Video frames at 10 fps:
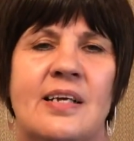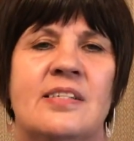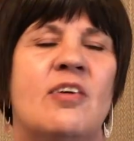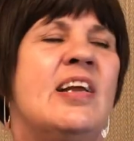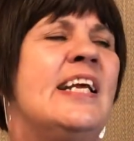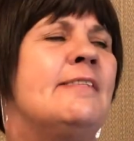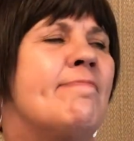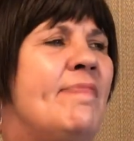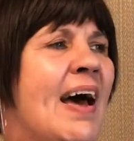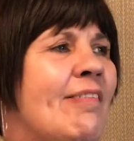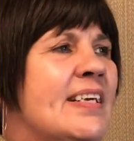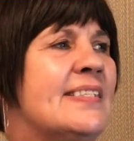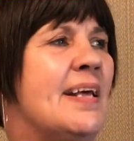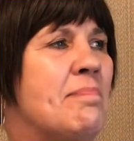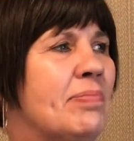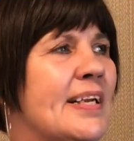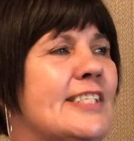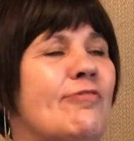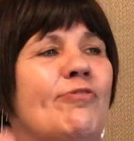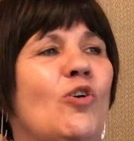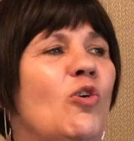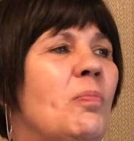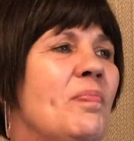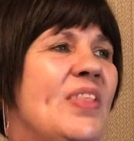So in its very simplest form,